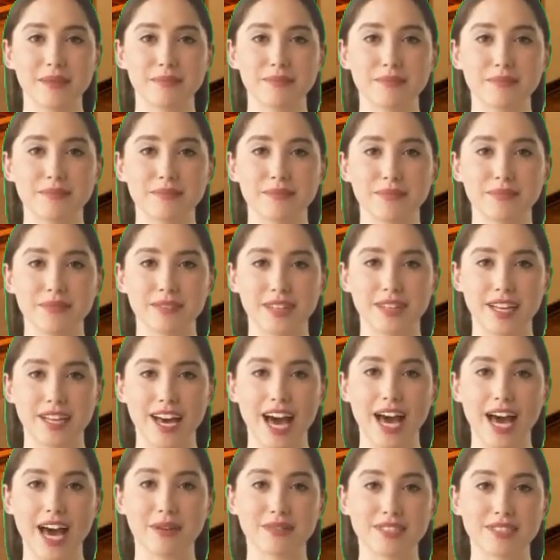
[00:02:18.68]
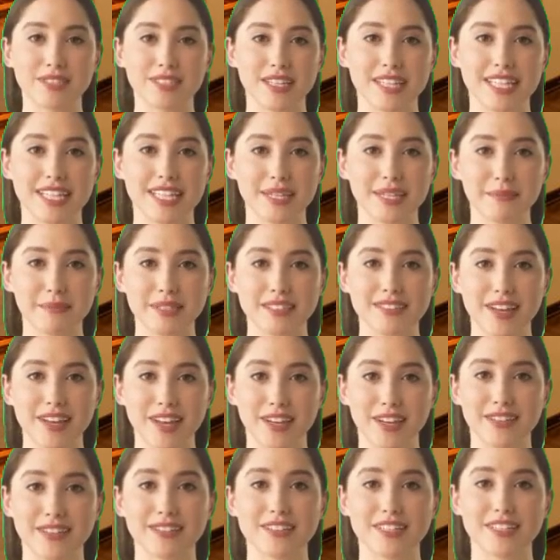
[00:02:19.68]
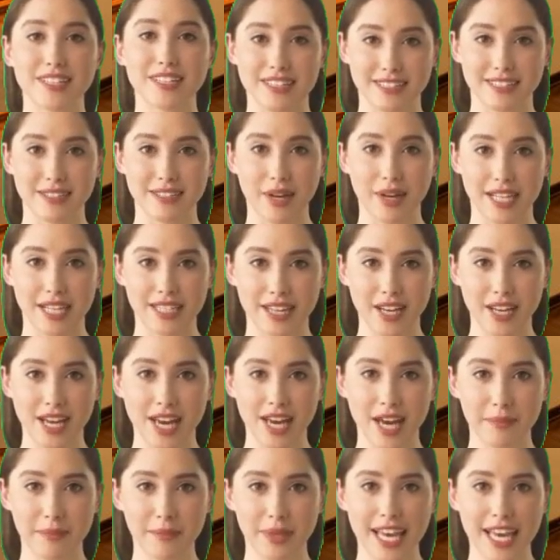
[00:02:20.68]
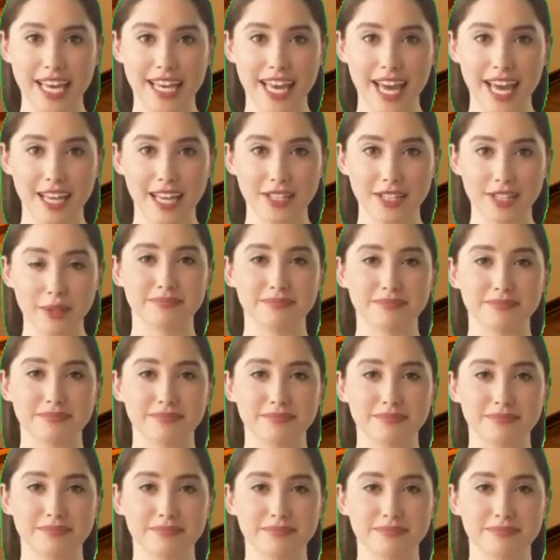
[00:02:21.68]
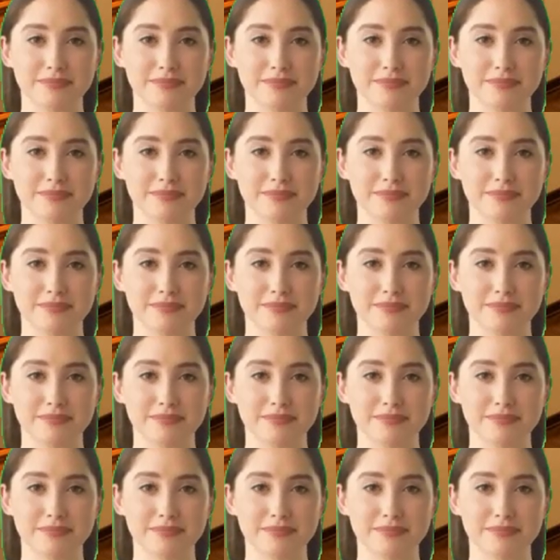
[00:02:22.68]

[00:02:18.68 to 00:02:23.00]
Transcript: Nice hotel. I had problem with early check-in, but same was later taken care.